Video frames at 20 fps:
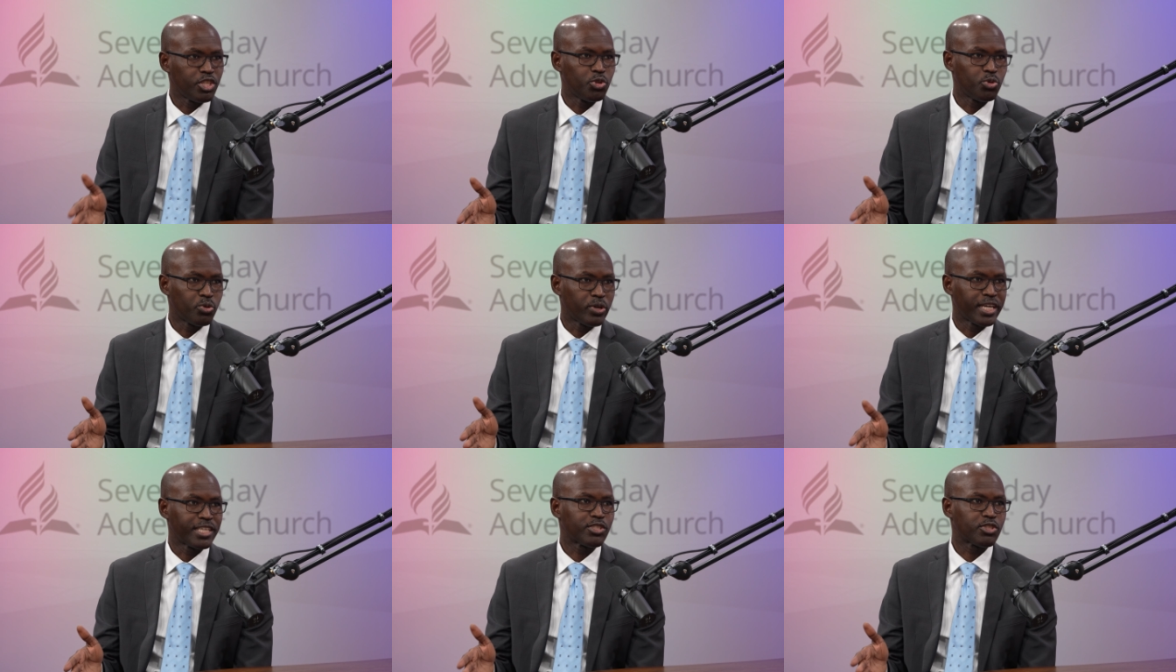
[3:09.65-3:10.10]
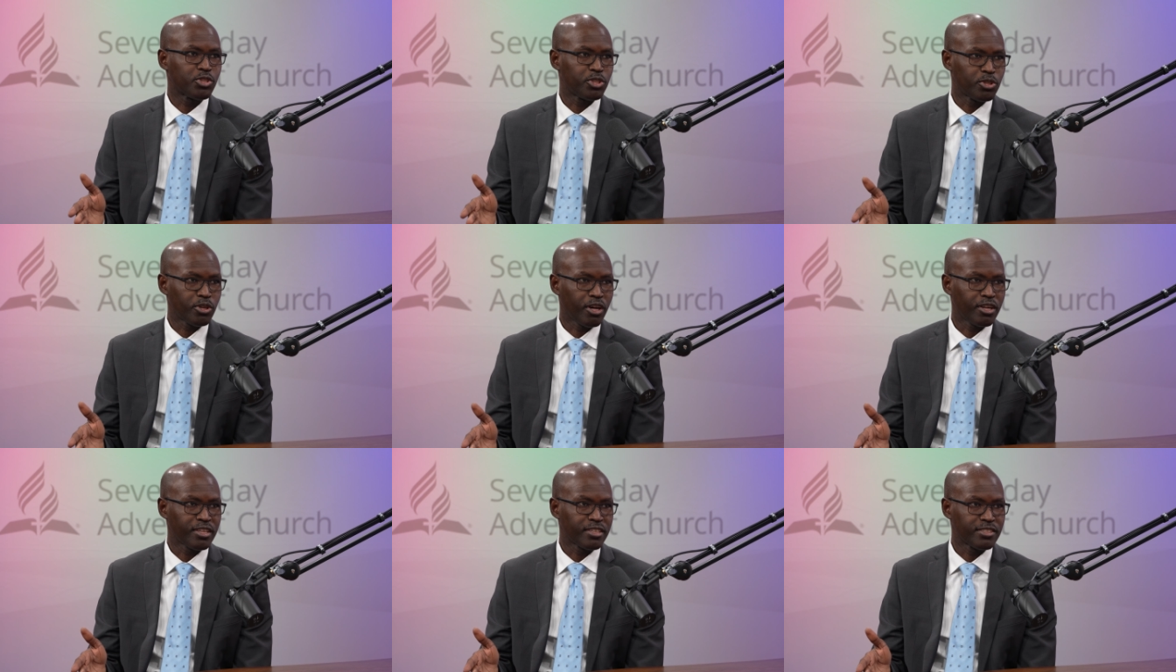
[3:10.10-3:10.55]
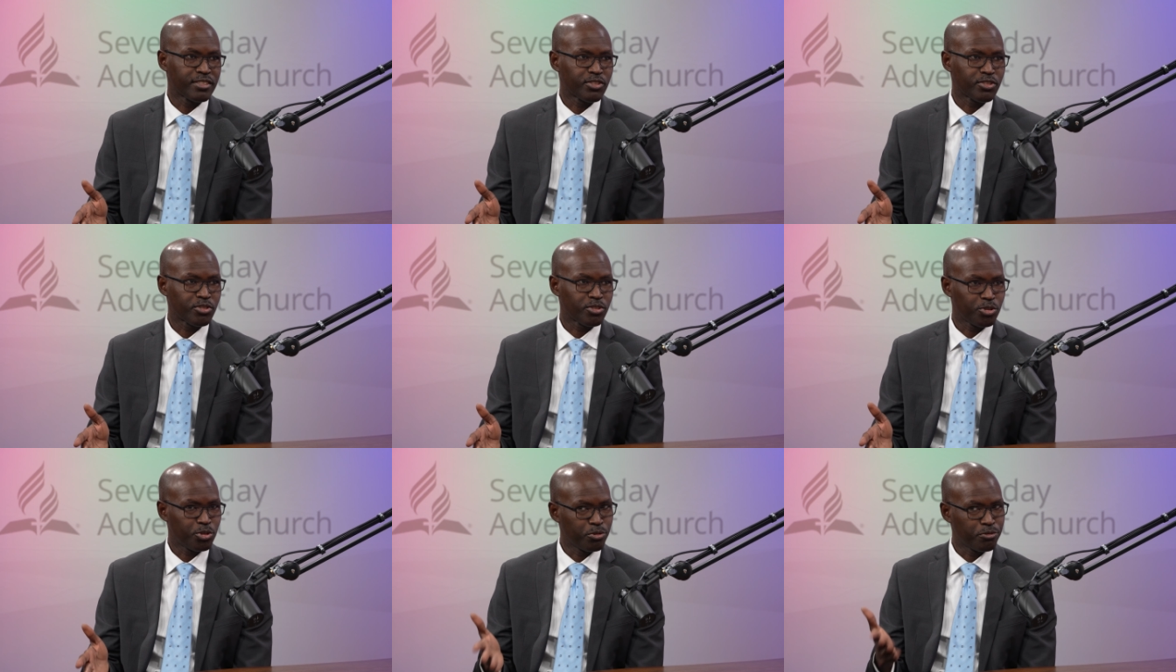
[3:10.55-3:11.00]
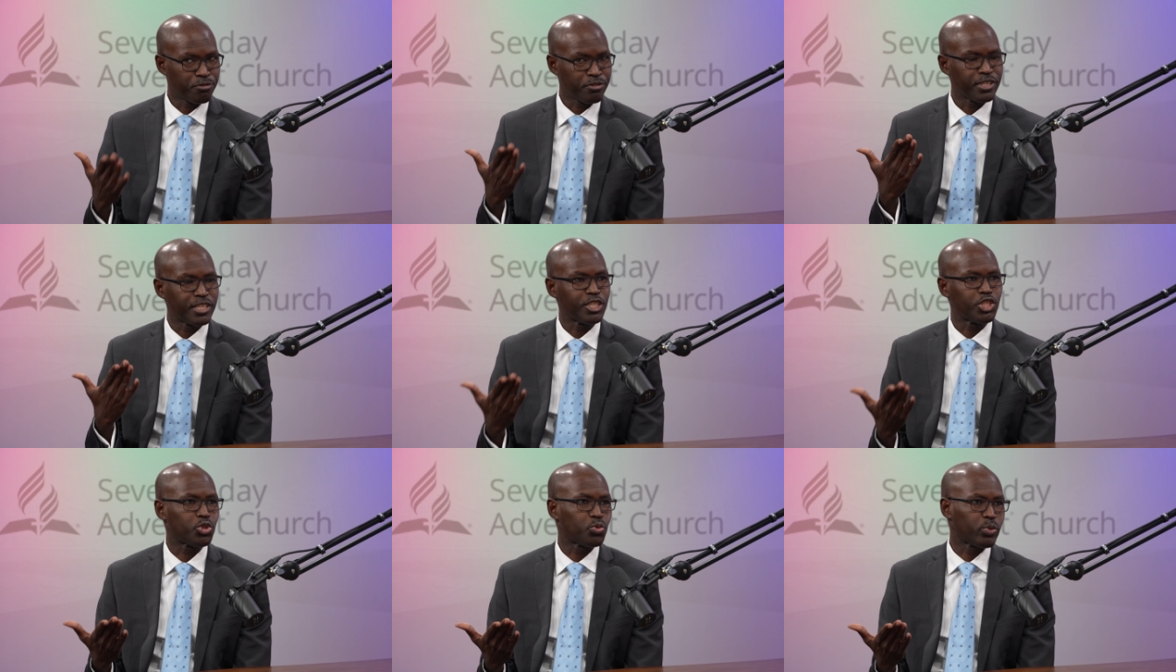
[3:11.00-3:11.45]
US dollars to
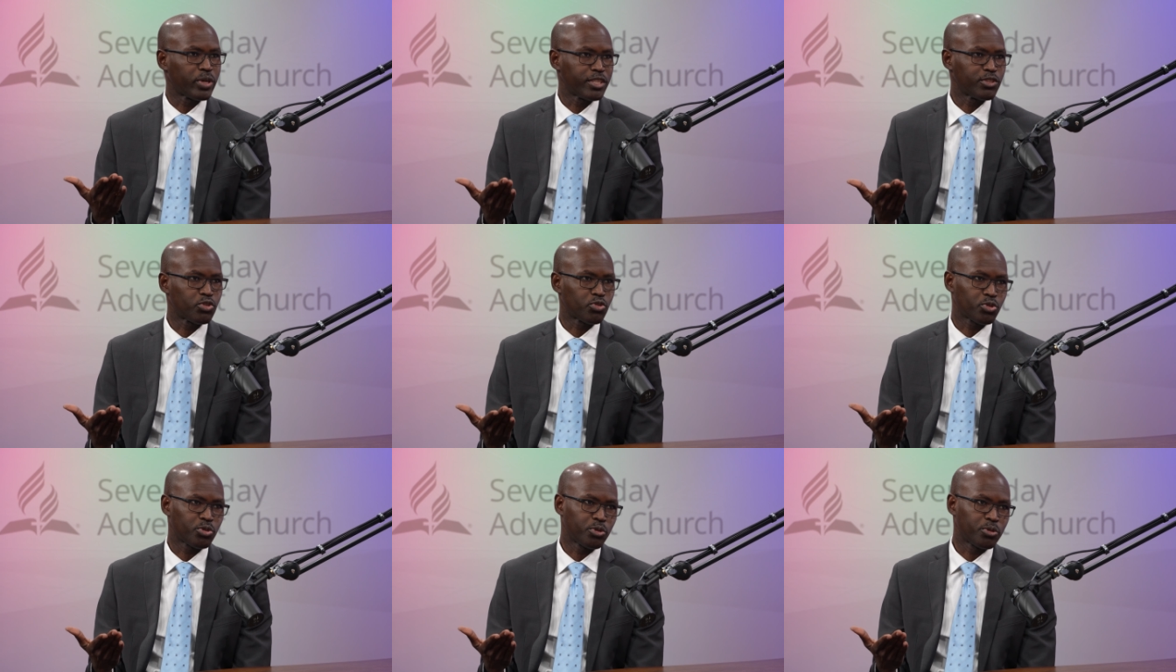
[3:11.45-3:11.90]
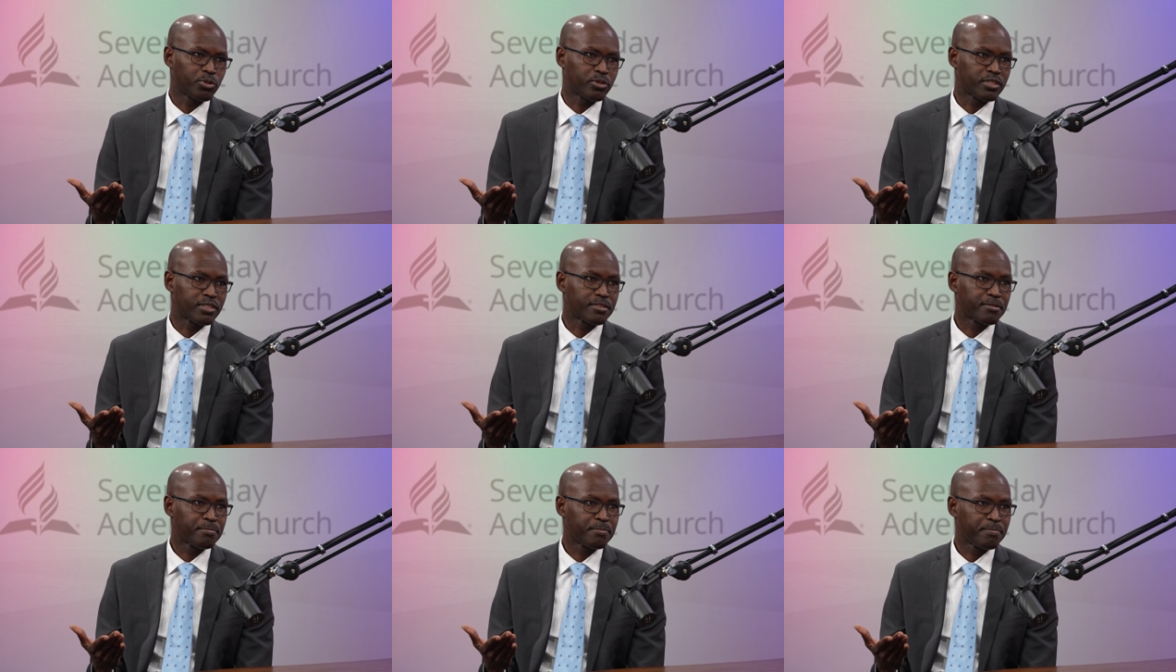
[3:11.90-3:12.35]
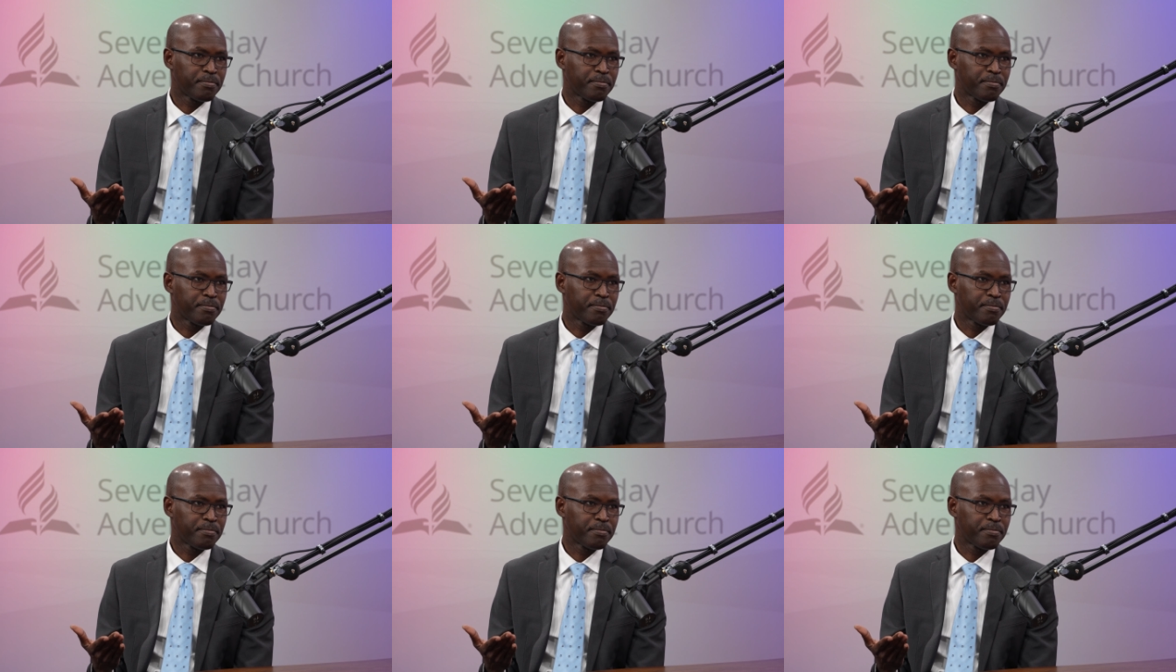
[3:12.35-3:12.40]
finish one scroll